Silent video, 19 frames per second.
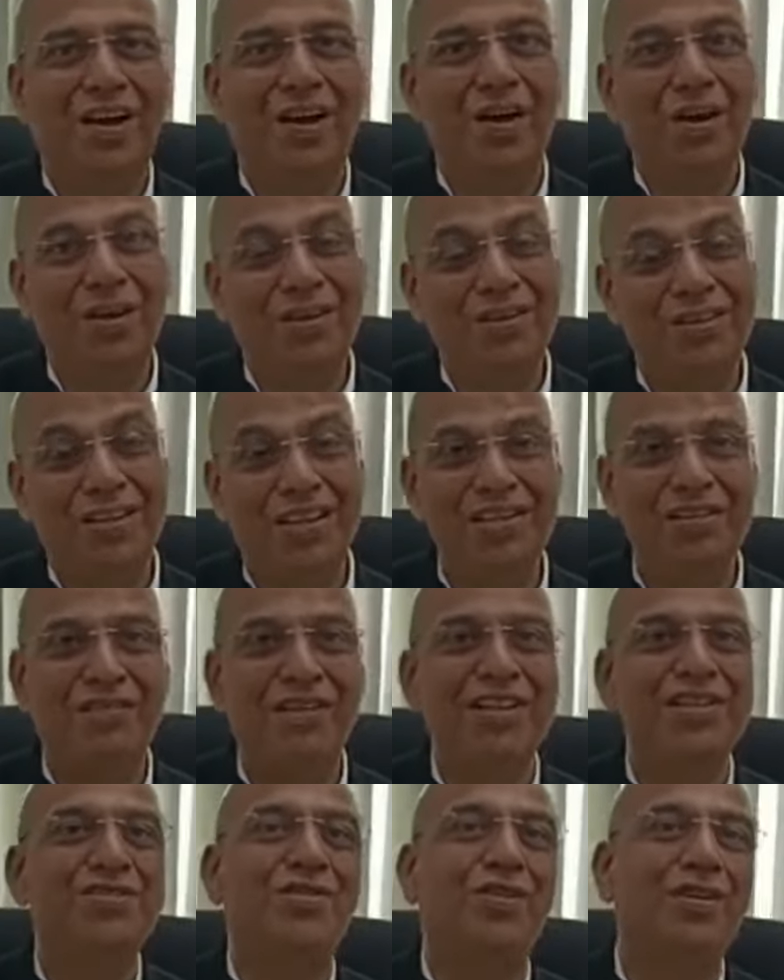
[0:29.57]
or there is a
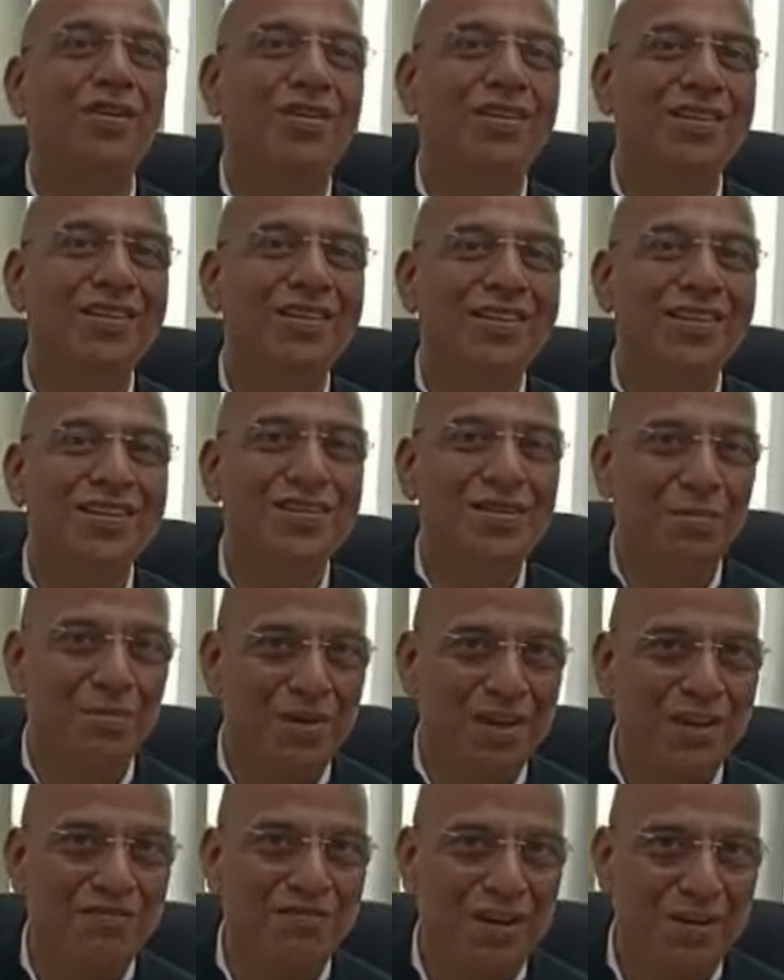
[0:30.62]
very strong
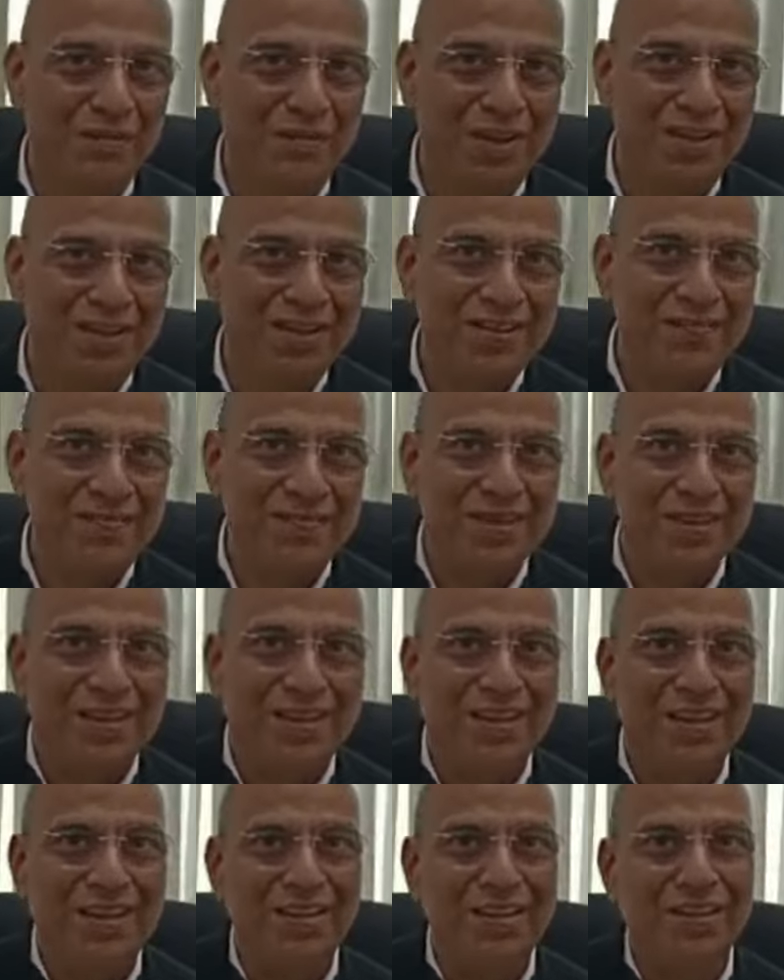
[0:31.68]
supporting family
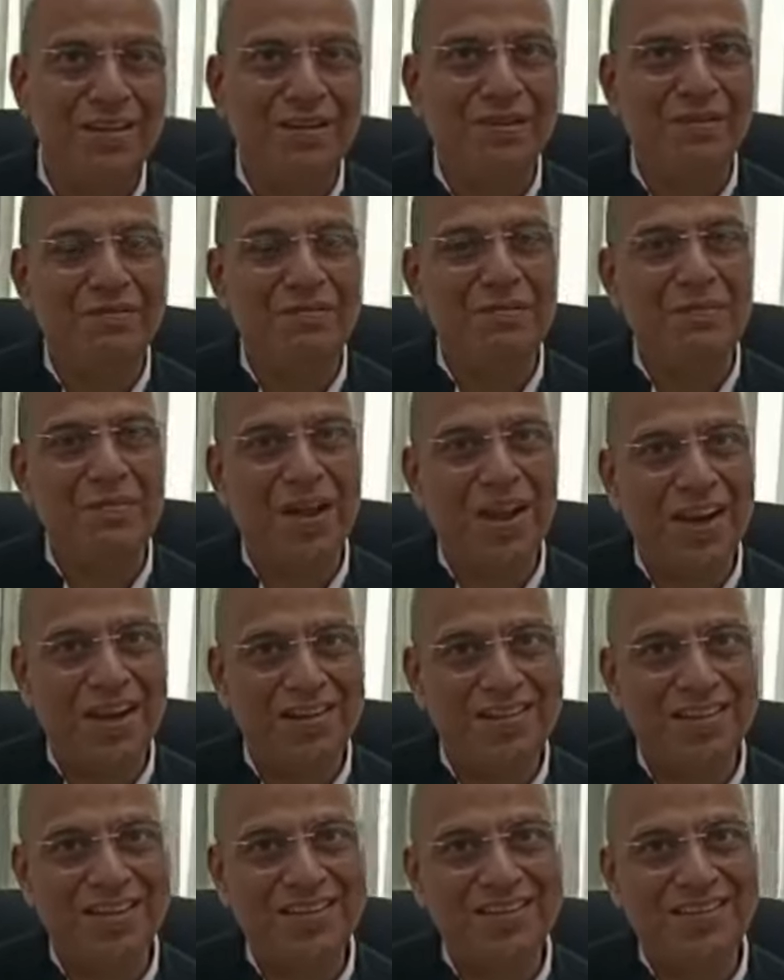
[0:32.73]
uh,
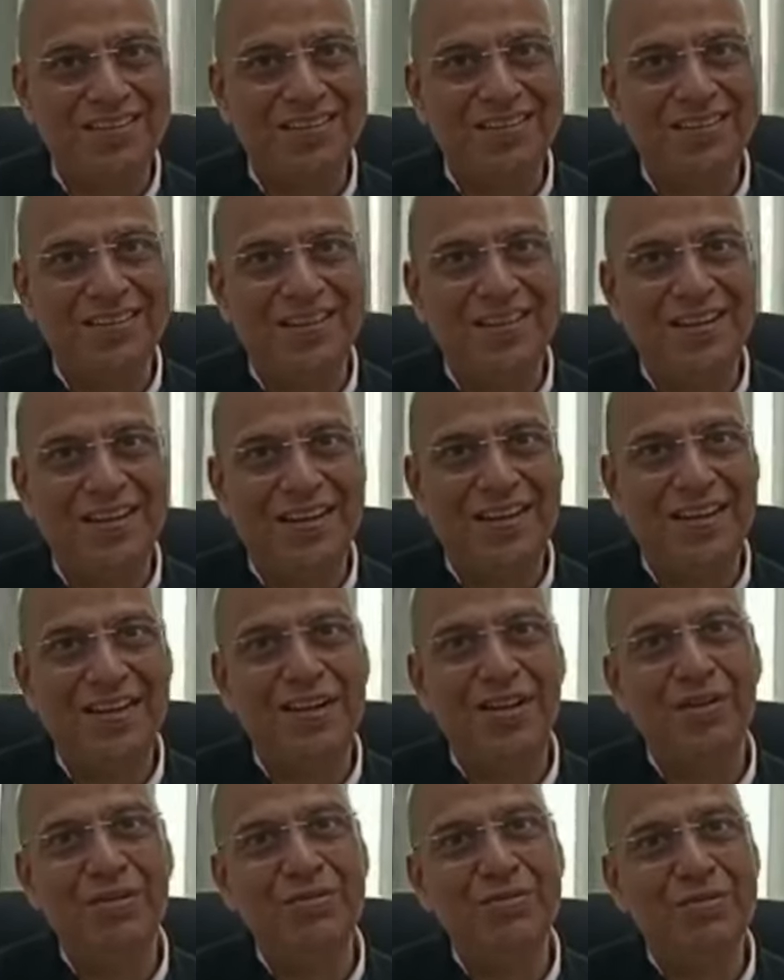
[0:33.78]
behind that uh, lady,
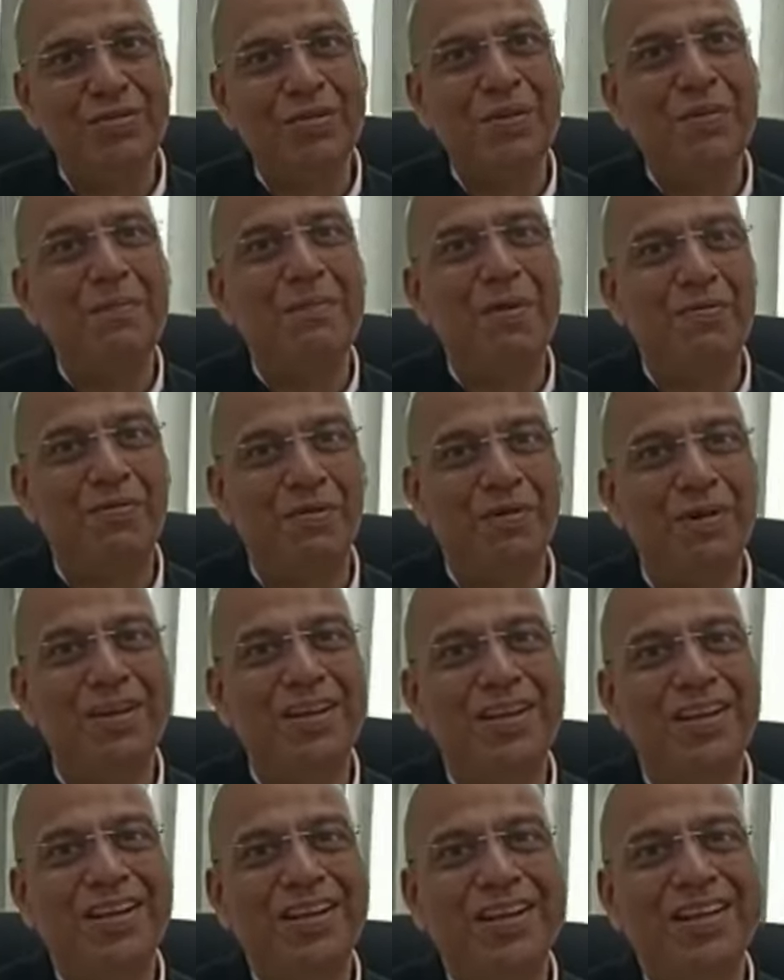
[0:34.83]
you know, before
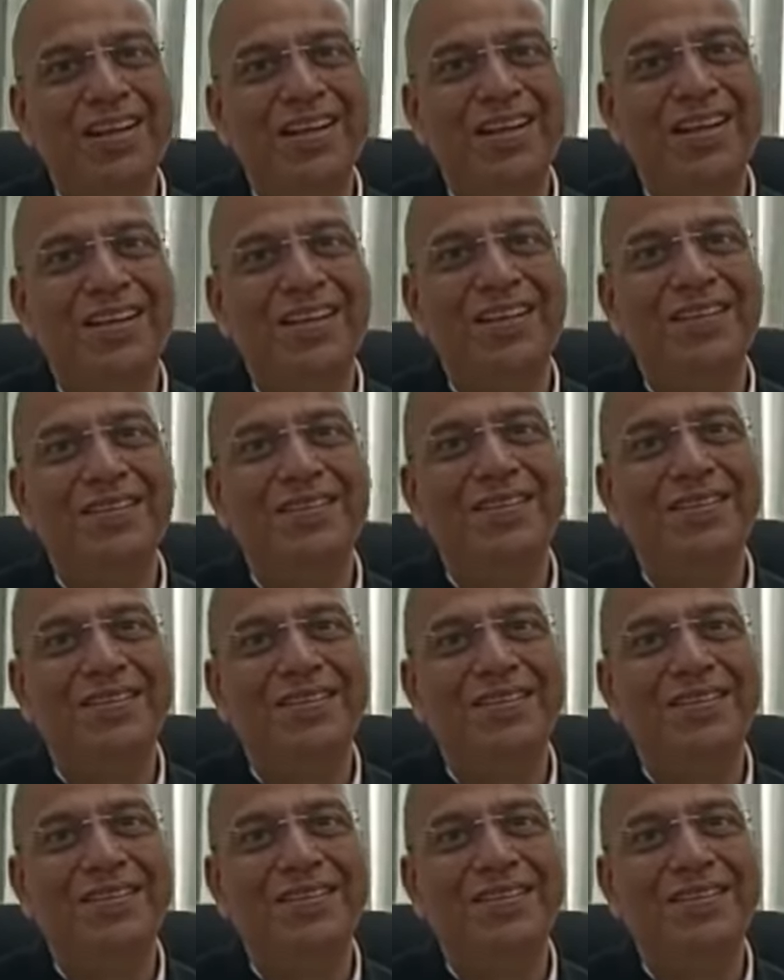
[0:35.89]
uh,